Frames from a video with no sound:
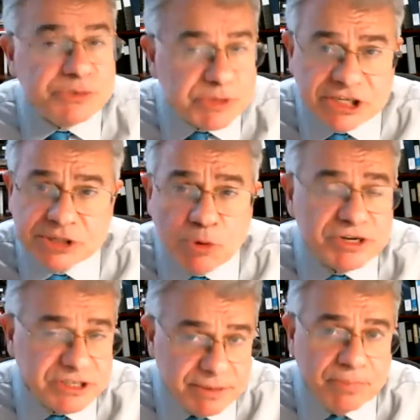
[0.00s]
which is more
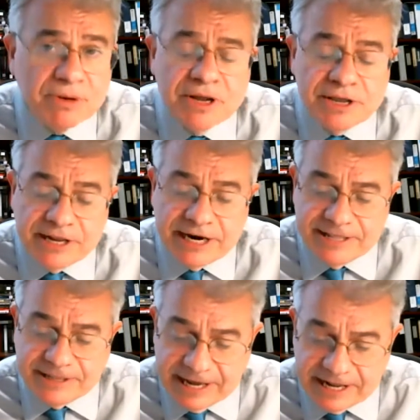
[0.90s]
simple than
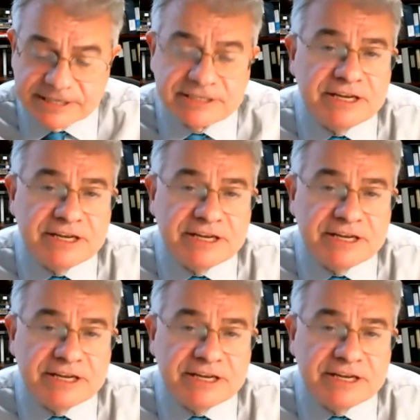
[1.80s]
anything else,